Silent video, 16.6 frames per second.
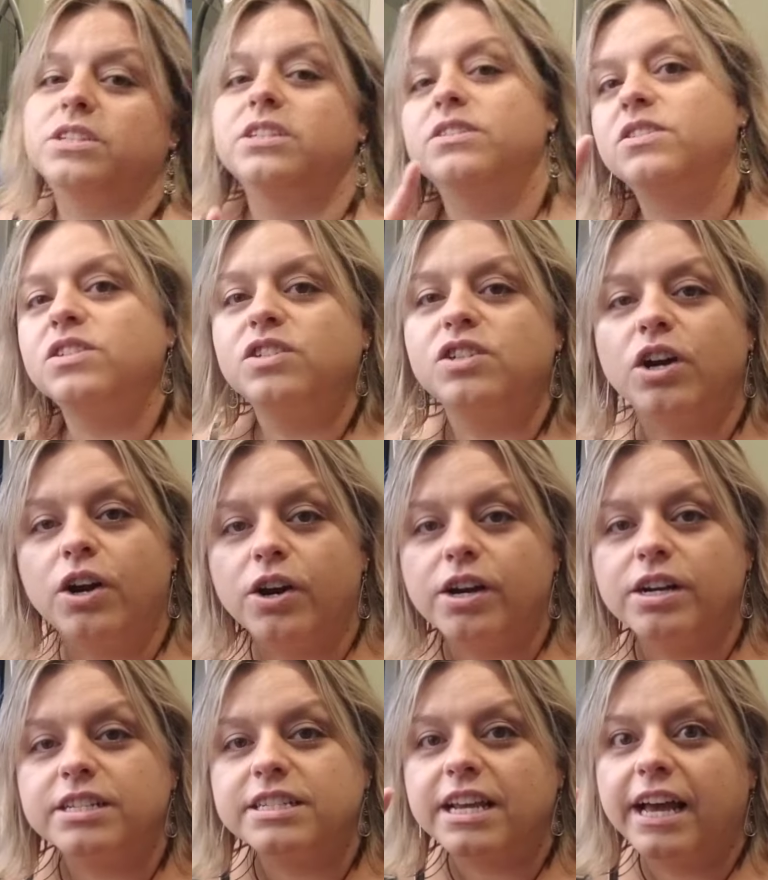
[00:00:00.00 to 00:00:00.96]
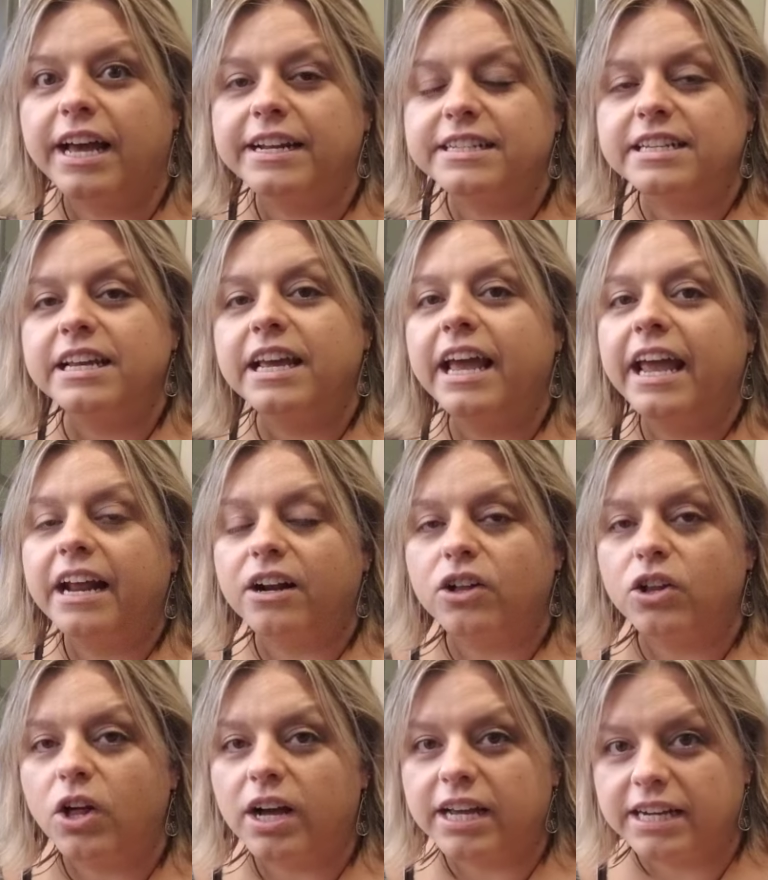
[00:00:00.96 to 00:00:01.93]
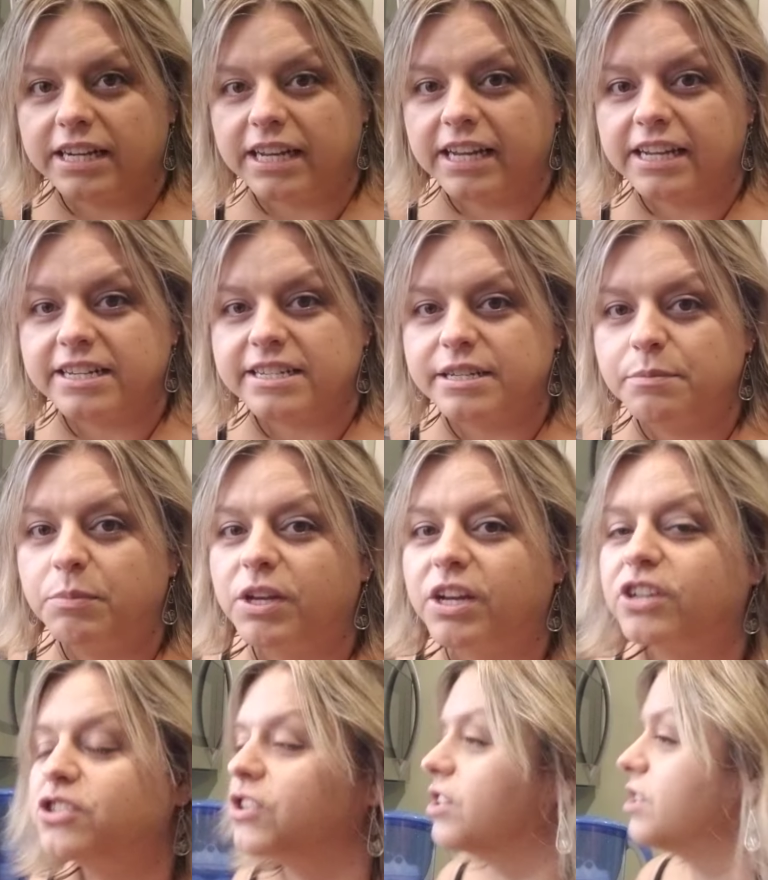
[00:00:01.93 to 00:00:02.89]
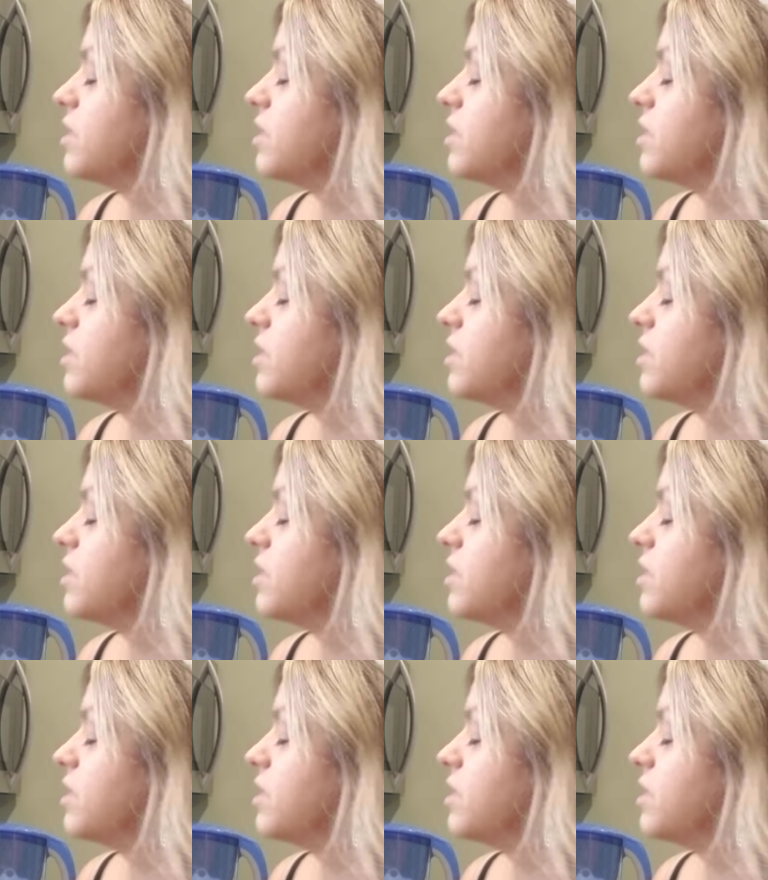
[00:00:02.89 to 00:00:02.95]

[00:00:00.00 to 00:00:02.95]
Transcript: start at eight o'clock at night because you're gonna